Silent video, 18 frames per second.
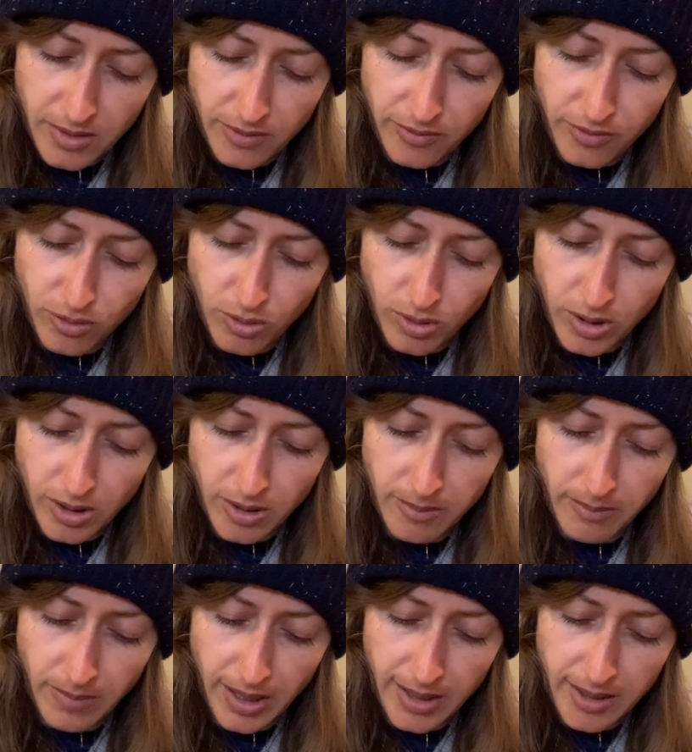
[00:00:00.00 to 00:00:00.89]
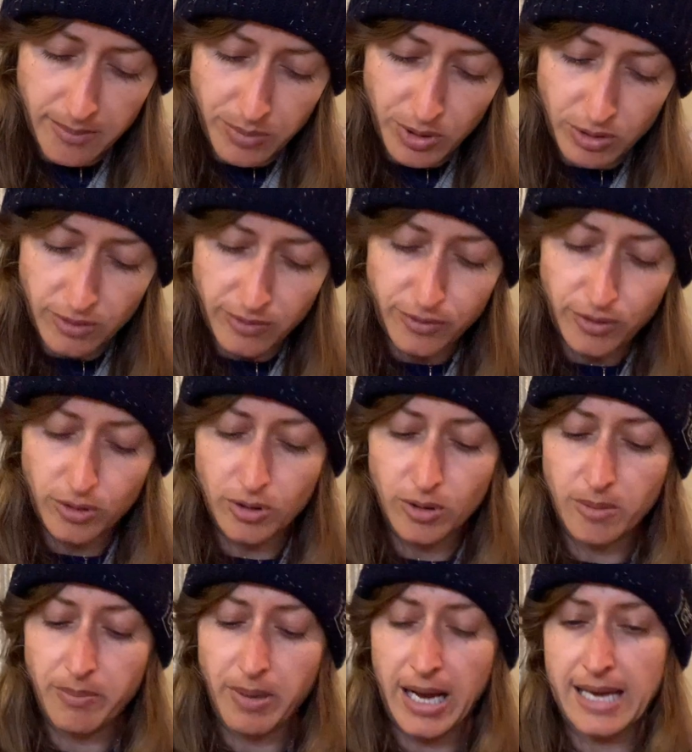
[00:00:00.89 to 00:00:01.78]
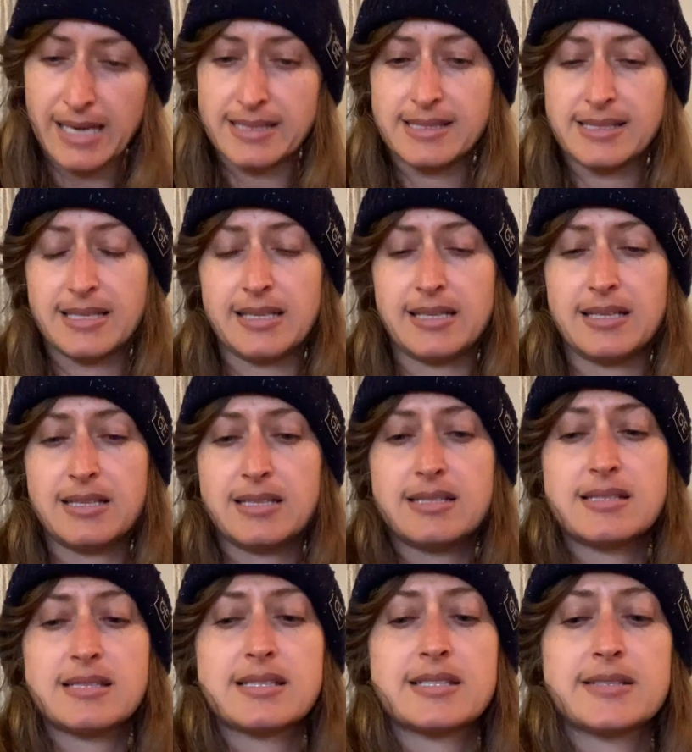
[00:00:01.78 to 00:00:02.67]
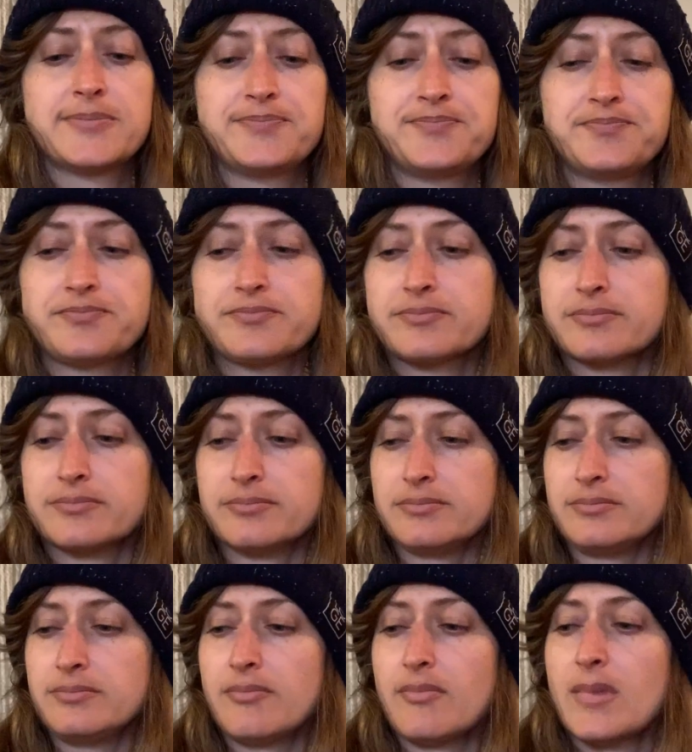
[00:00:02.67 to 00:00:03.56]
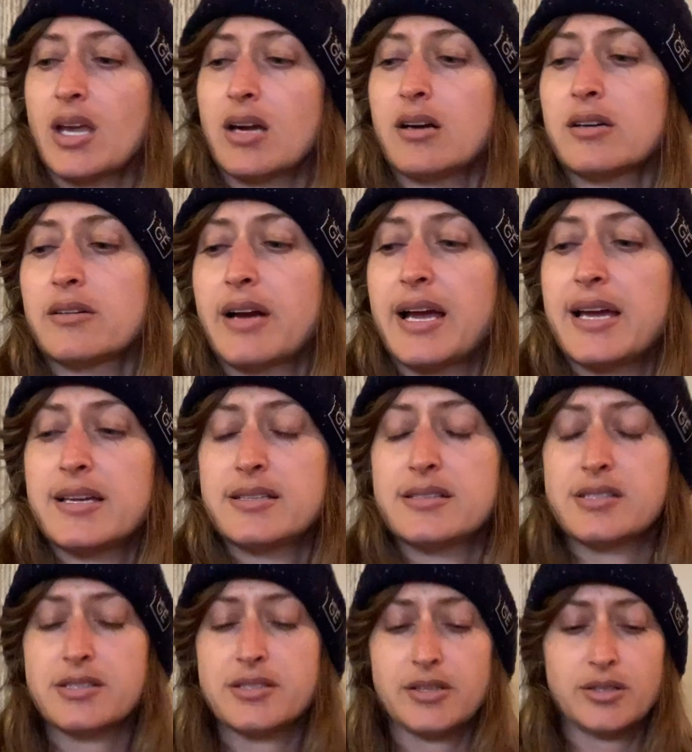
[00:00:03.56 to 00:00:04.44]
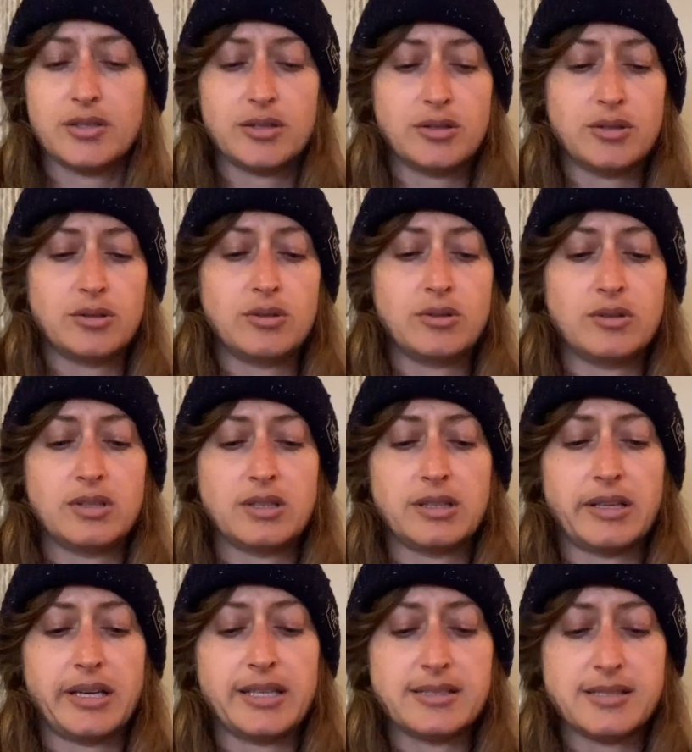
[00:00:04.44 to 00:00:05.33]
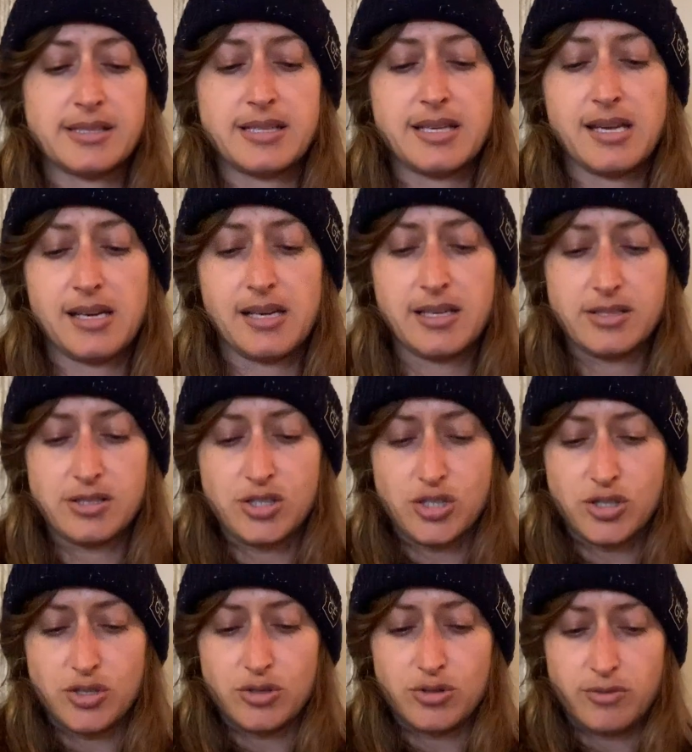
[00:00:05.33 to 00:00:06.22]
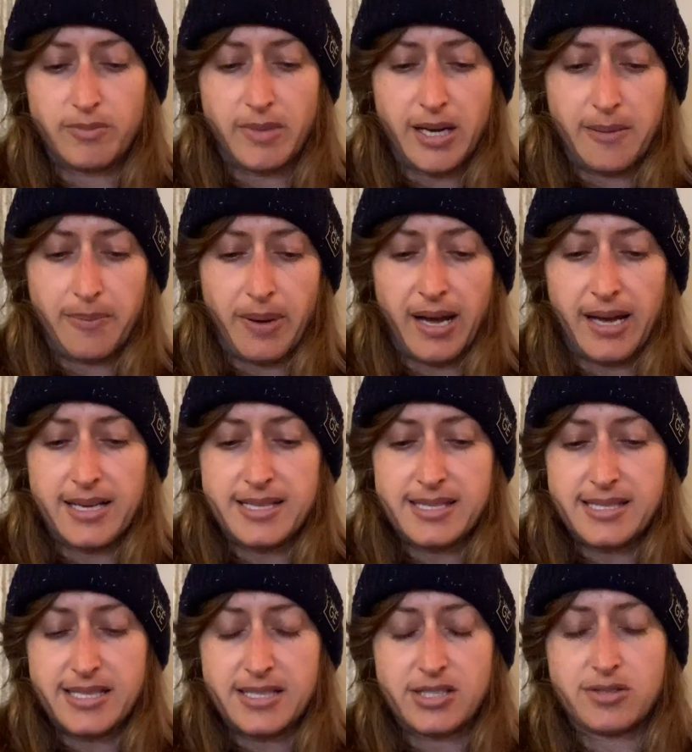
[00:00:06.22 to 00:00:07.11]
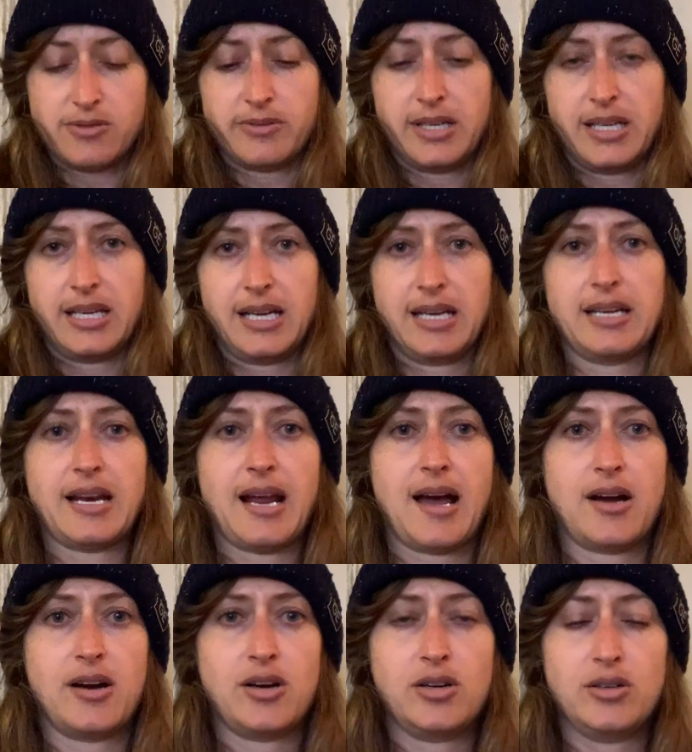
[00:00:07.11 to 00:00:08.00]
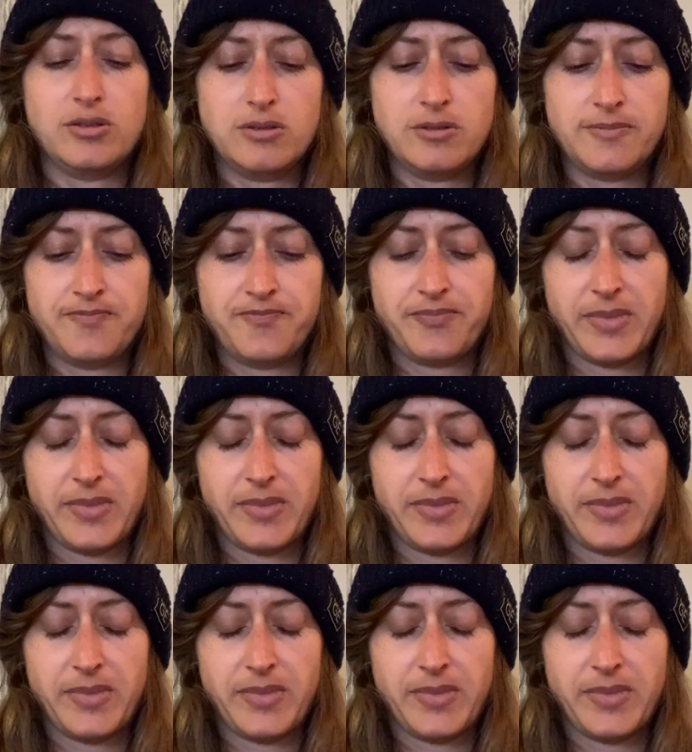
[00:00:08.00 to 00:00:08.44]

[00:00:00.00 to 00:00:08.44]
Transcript: for my beautiful Pisces. All right, so let's get into my Pisces reading now.